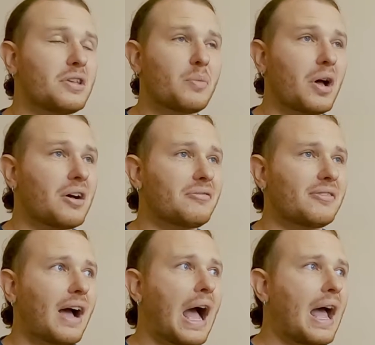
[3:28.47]
of the
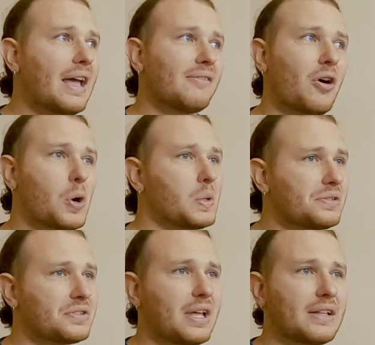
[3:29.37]
above. I have
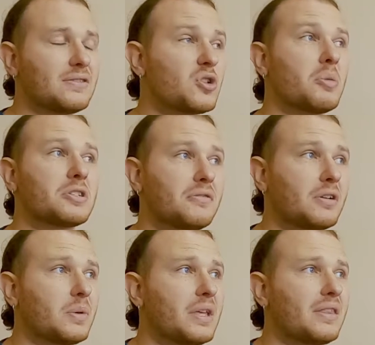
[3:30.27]
always just had so much fun